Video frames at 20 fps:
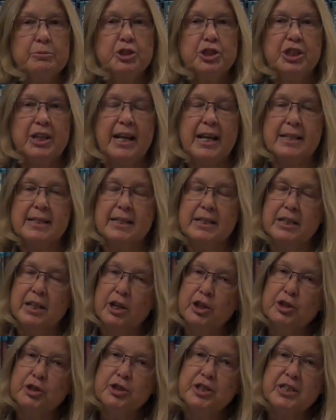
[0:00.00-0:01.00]
she has a
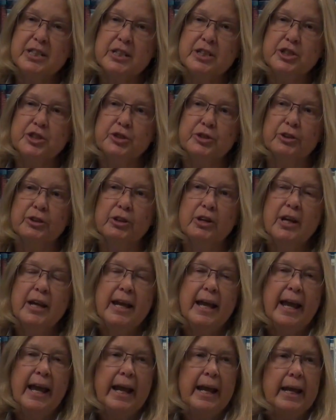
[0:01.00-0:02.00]
younger sister,
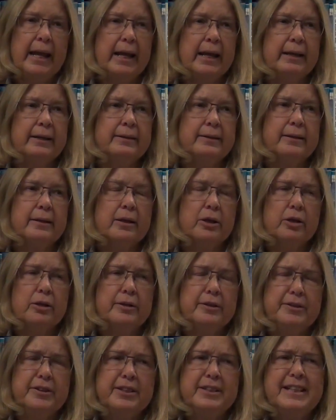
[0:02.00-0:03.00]
and
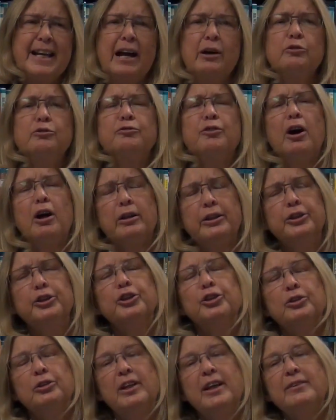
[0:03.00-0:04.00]
the downfall in
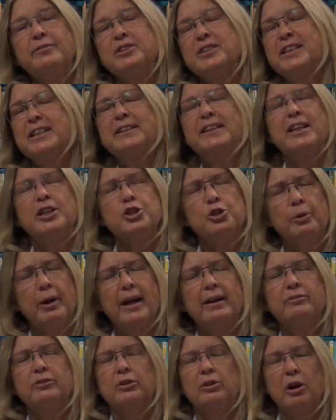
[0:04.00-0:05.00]
her life is that they
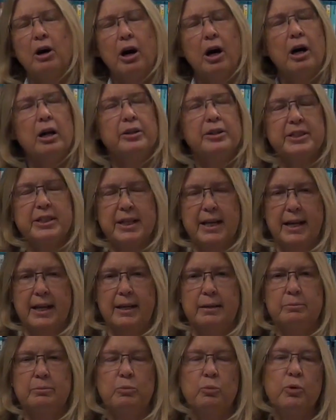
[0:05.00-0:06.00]
travel all the
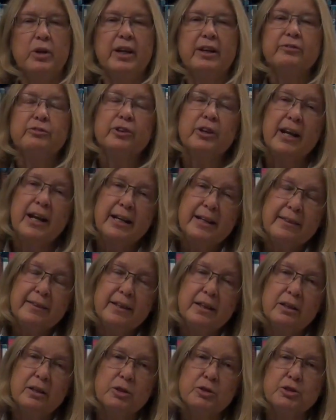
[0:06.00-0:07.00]
time. Whenever
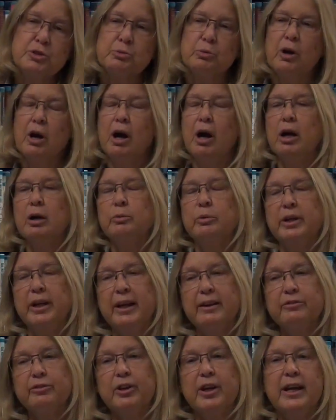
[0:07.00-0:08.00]
anything goes wrong,
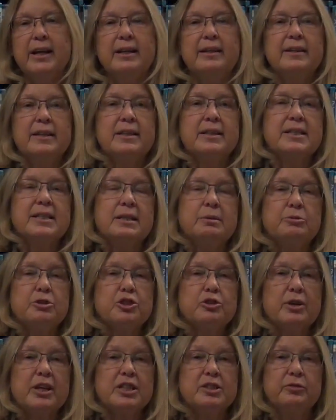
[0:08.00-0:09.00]
whenever anything seems
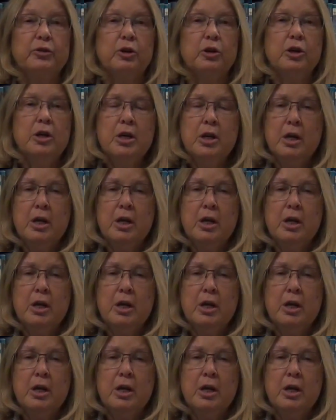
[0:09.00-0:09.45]
stressful,